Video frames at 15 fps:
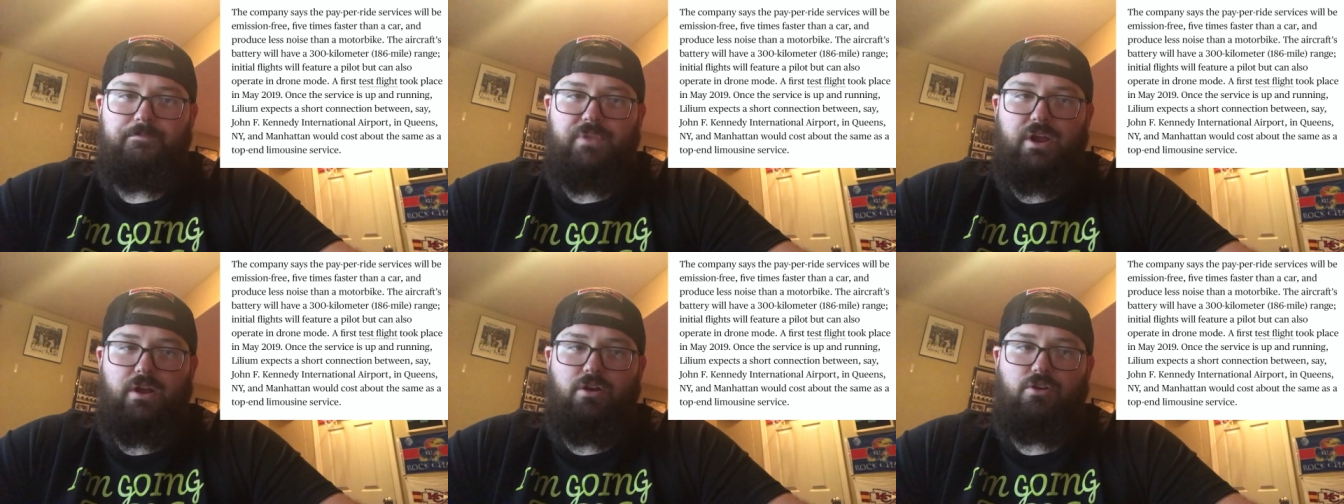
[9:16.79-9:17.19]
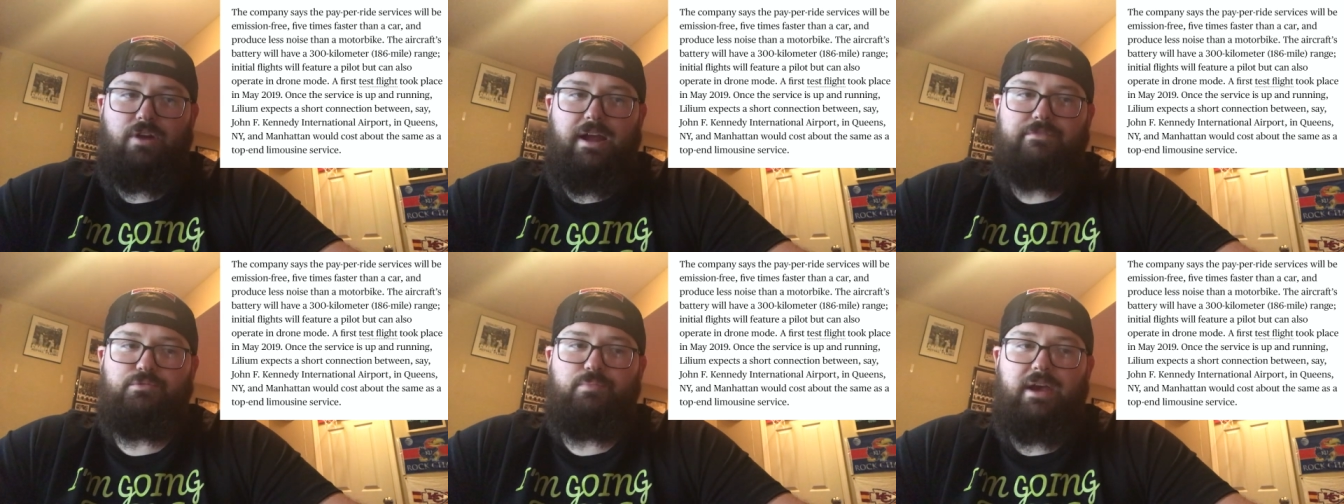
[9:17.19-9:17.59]
The
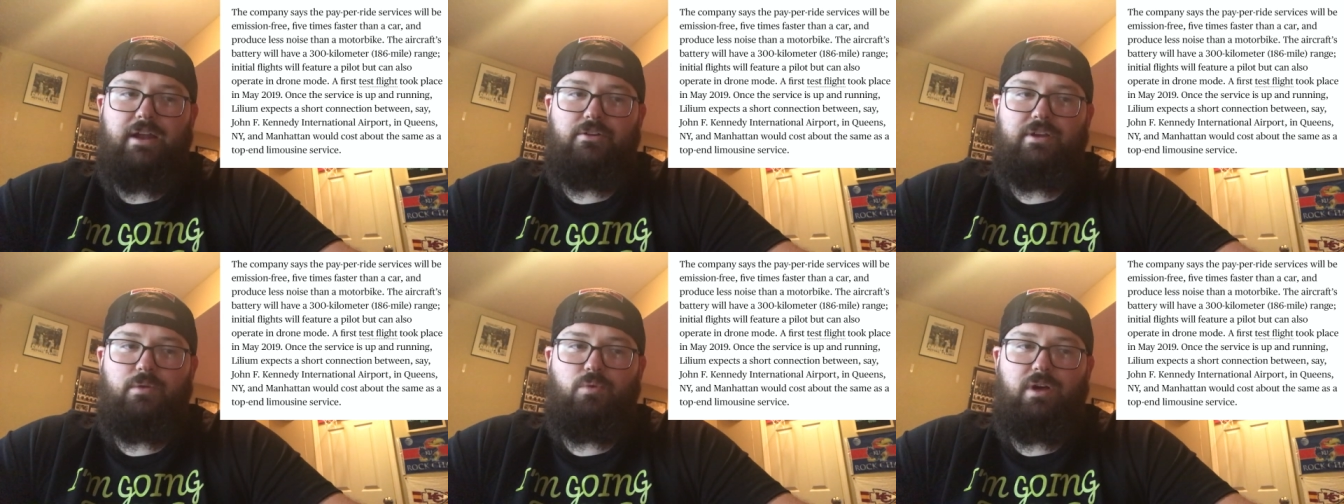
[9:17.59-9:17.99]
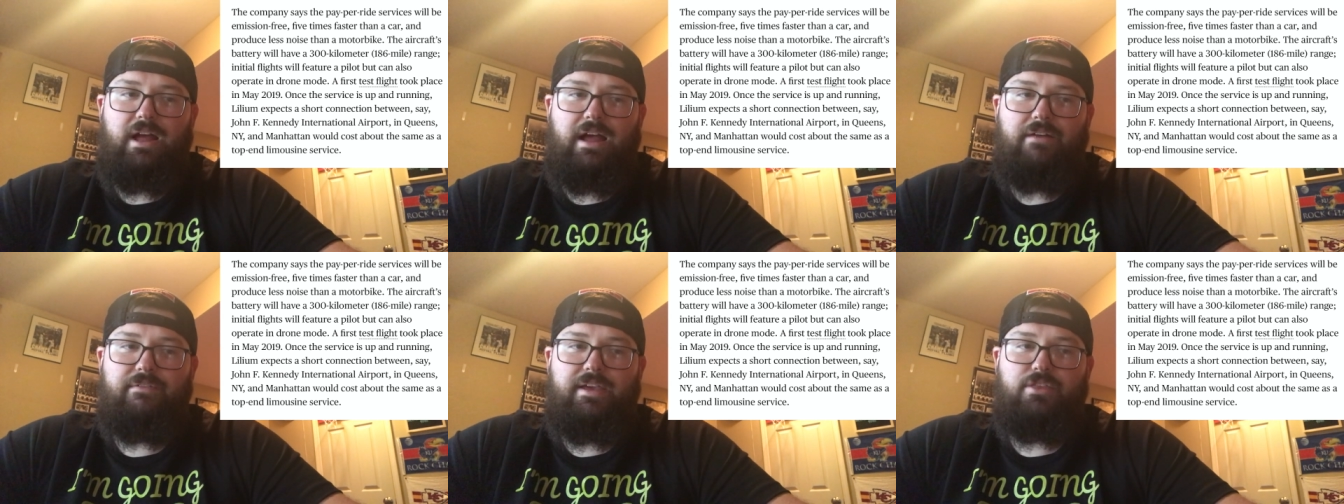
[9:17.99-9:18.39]
aircraft's battery will
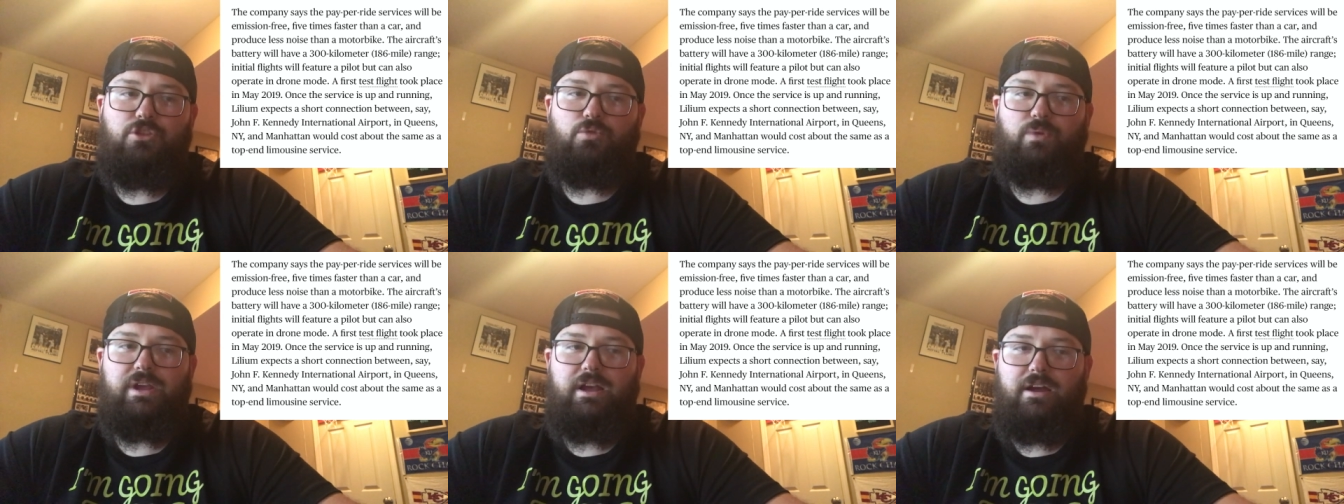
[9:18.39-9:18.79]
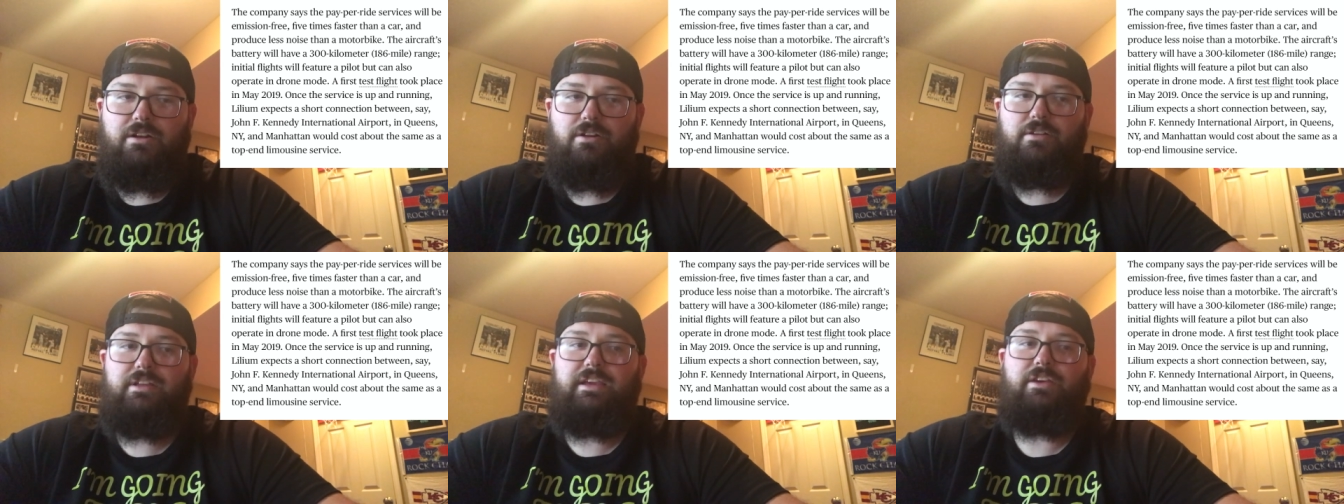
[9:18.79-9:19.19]
have a
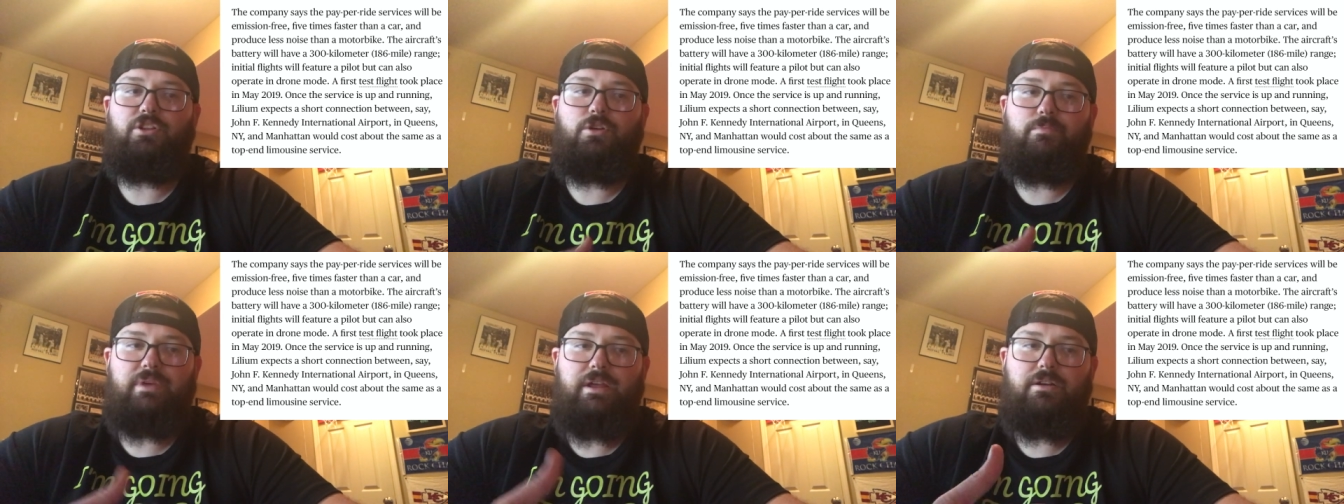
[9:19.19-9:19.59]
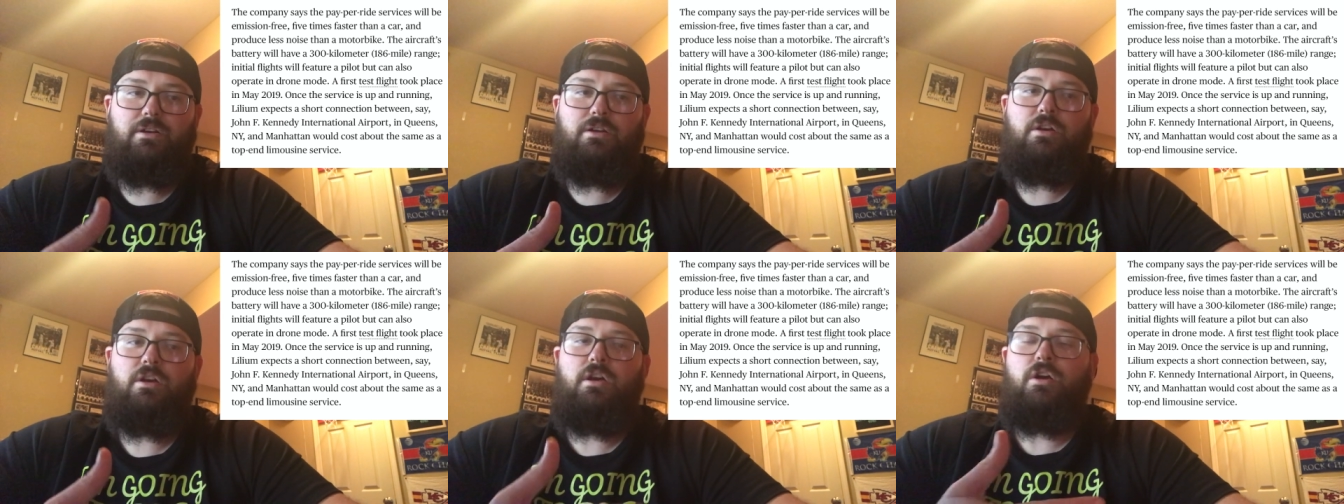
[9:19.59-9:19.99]
300-kilometer,